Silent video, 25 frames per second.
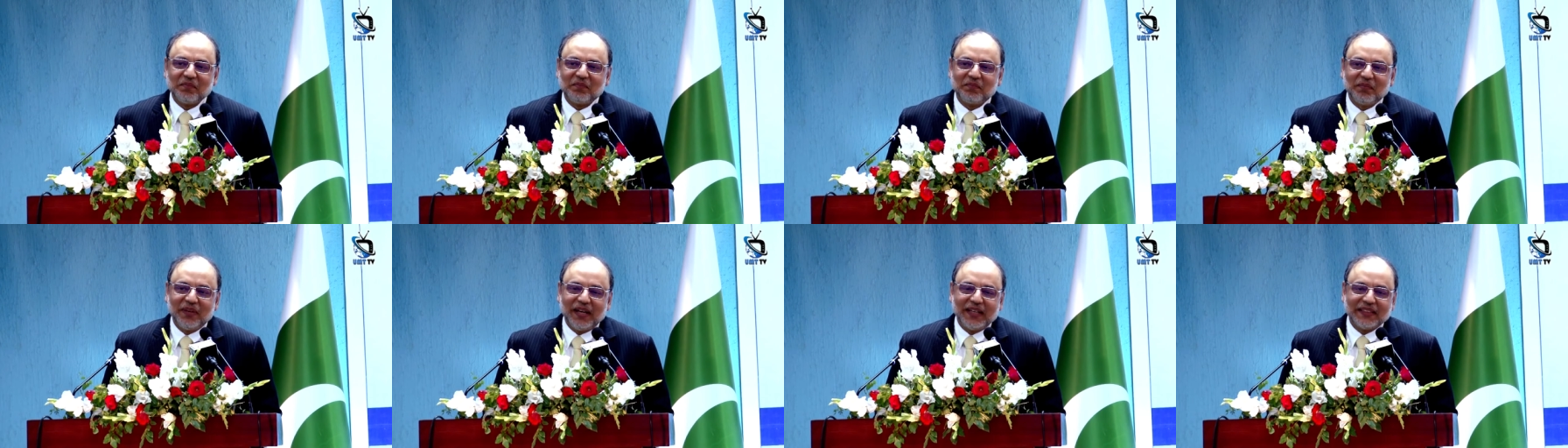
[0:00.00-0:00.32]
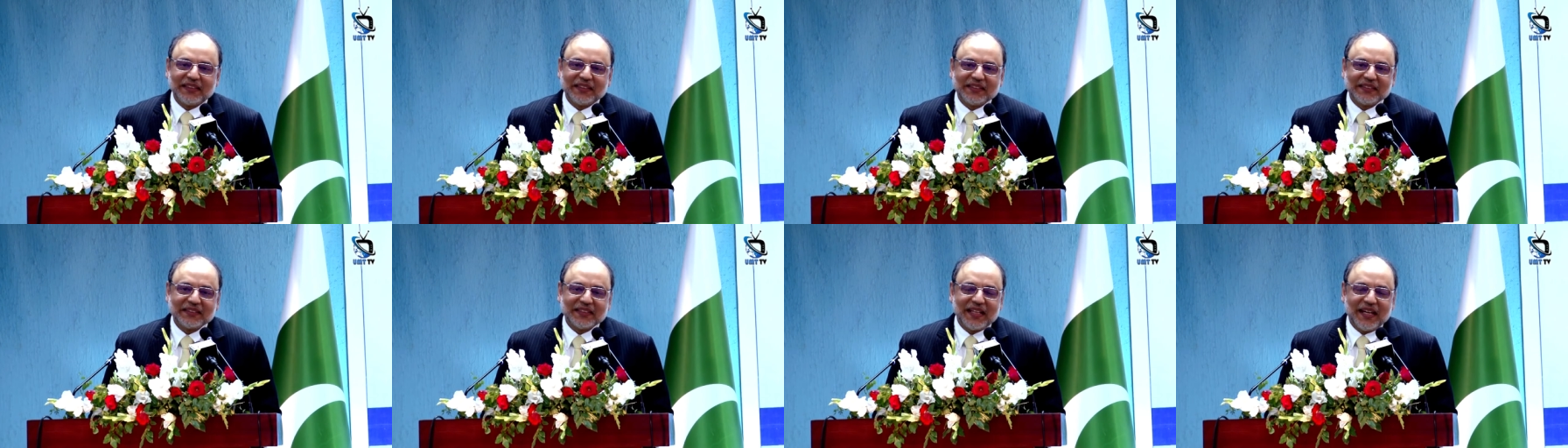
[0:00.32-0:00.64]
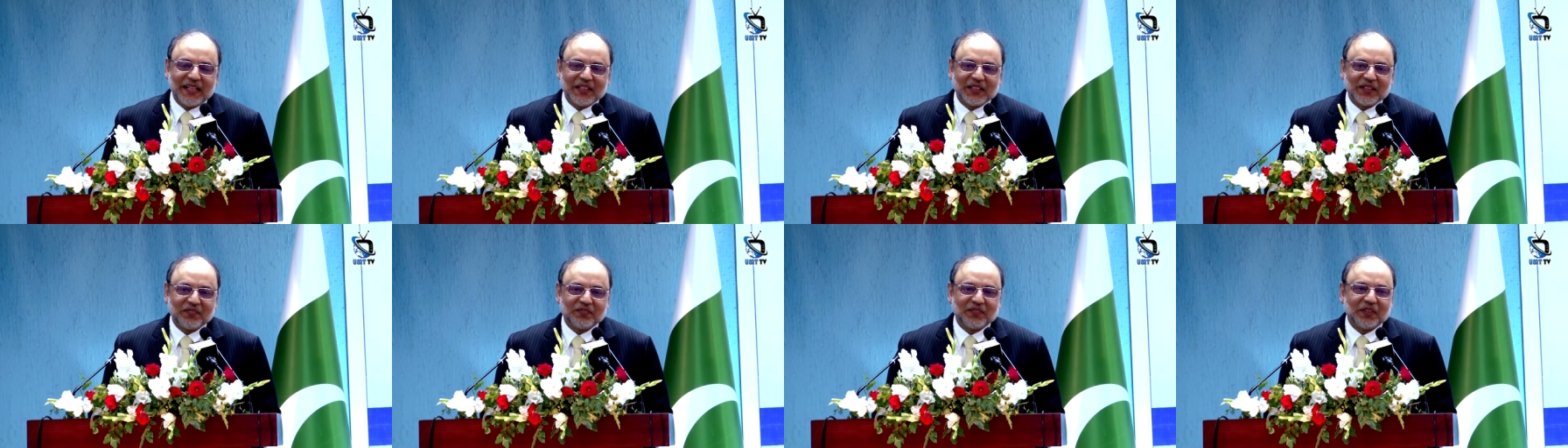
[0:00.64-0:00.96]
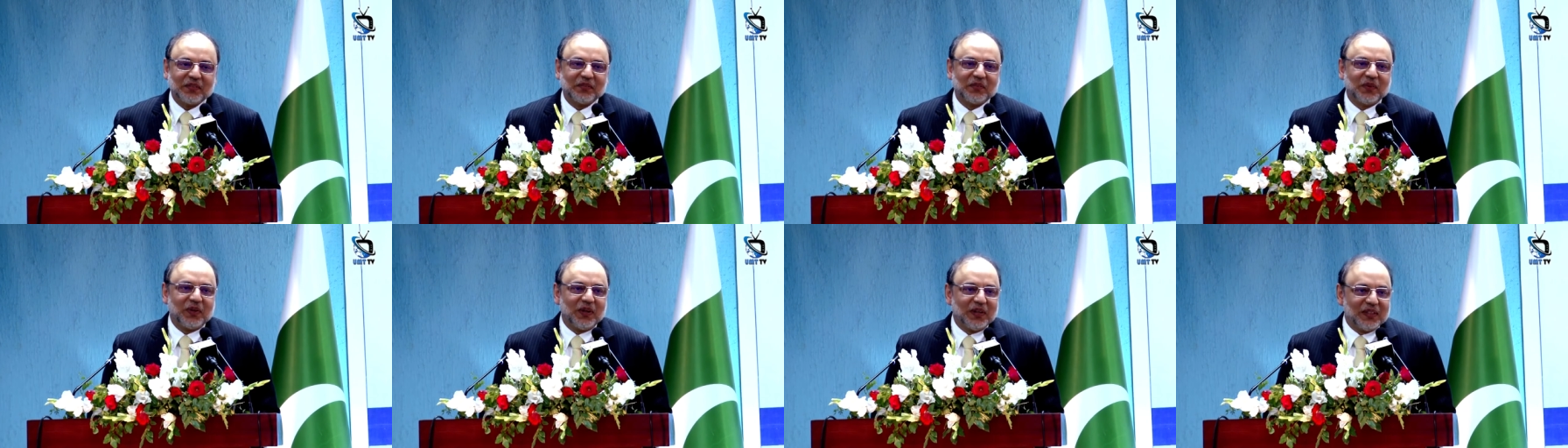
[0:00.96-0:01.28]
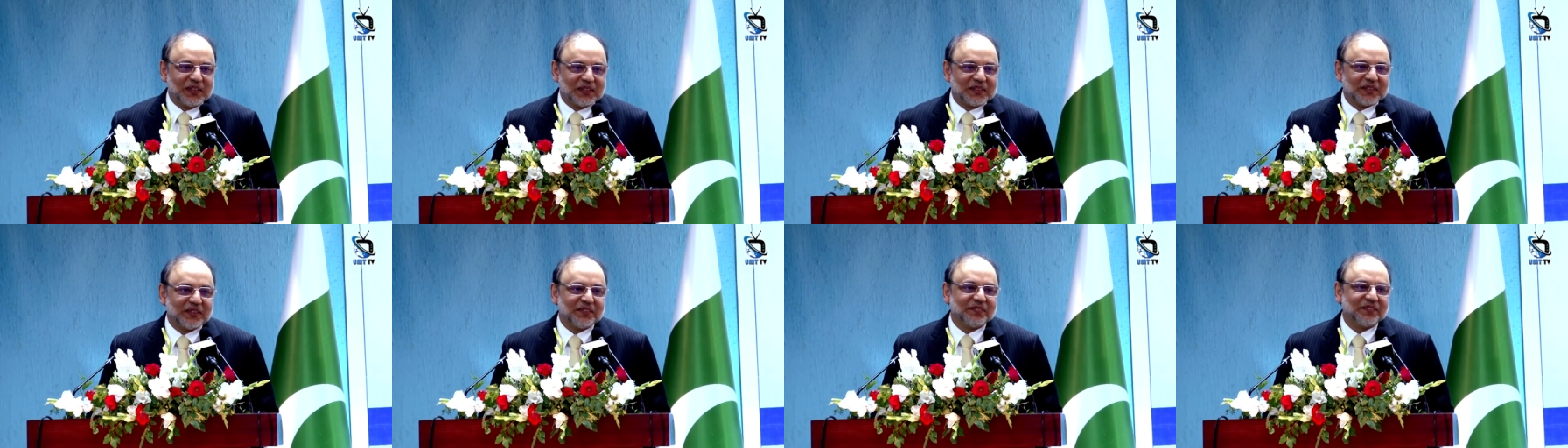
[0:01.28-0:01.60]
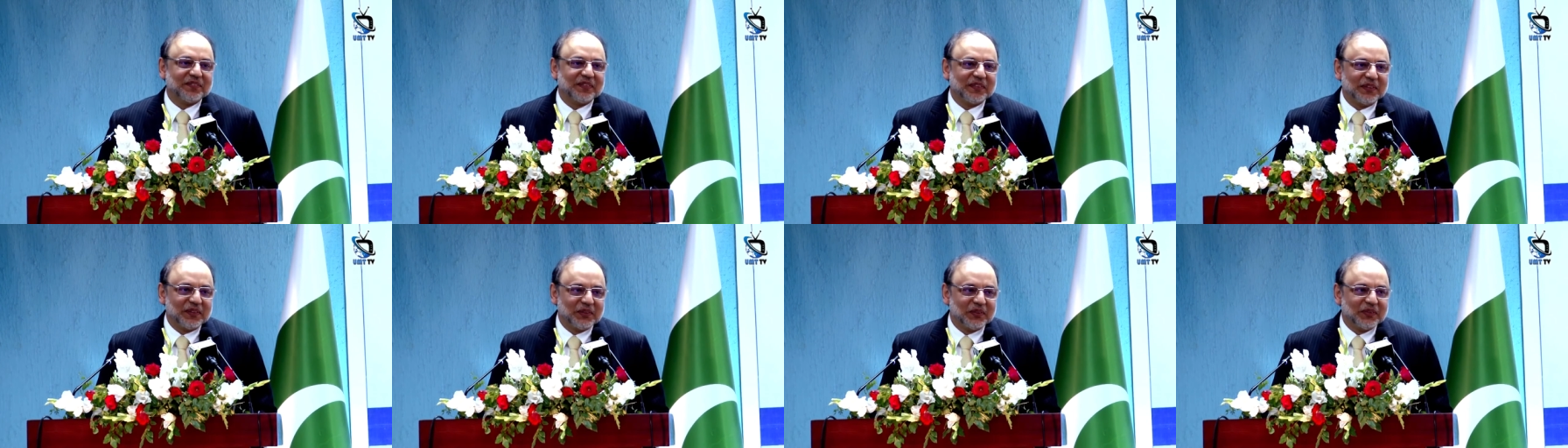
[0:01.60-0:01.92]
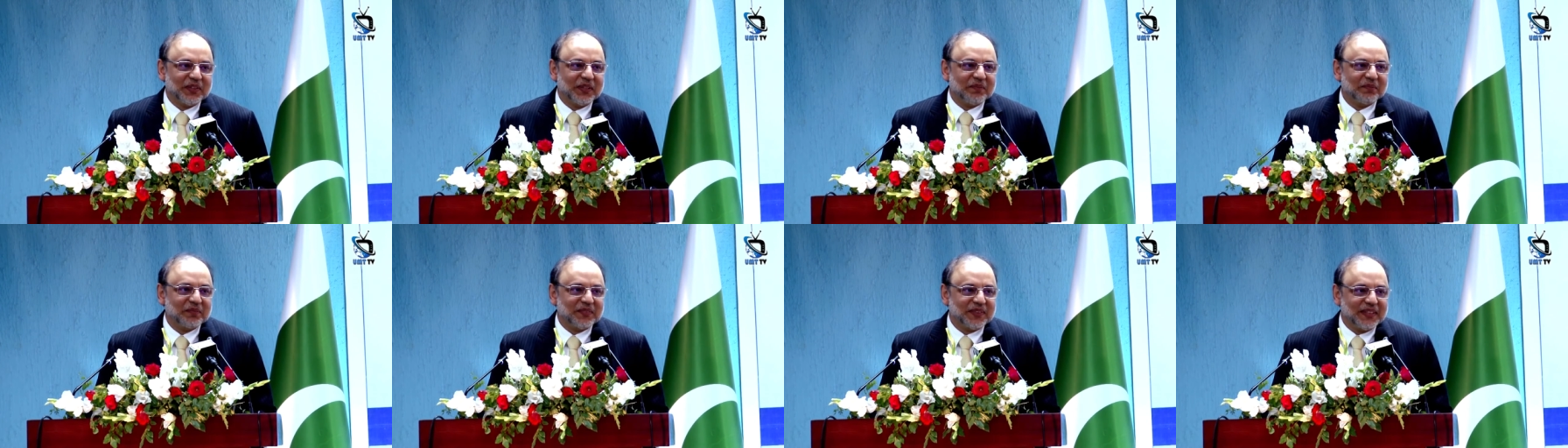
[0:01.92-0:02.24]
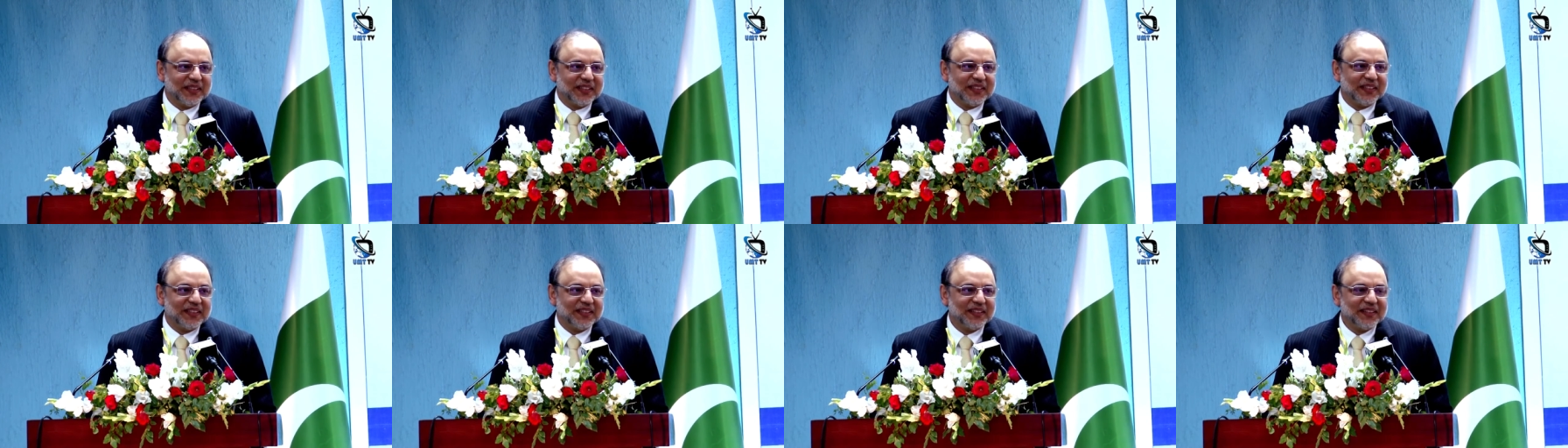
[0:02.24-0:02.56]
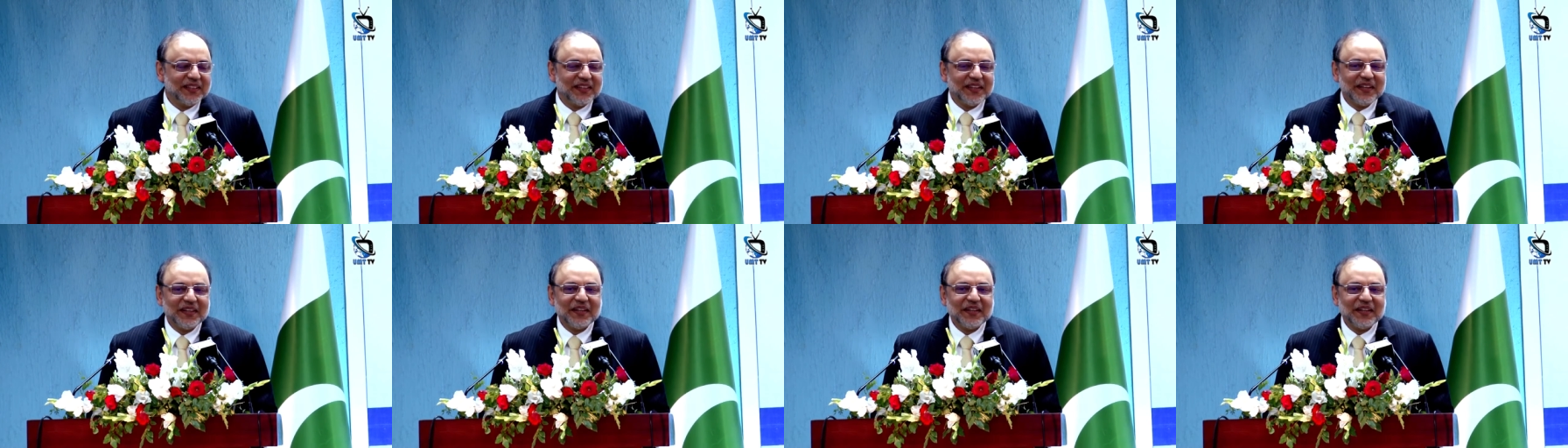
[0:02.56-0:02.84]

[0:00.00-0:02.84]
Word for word: by the side of the walls of a UMT